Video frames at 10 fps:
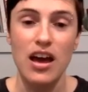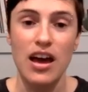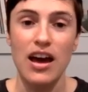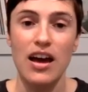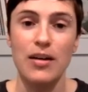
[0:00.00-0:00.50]

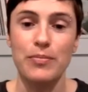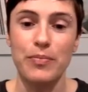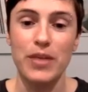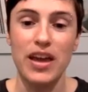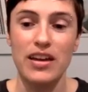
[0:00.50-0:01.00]

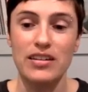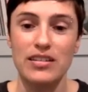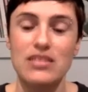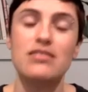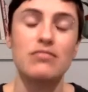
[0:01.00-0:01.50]
and
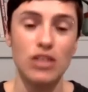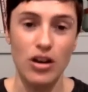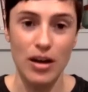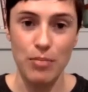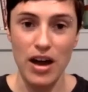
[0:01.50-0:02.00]

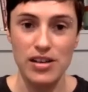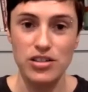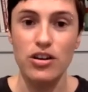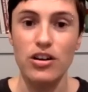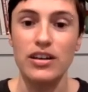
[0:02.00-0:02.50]
had passed
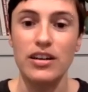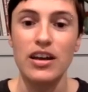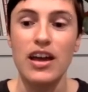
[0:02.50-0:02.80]
on,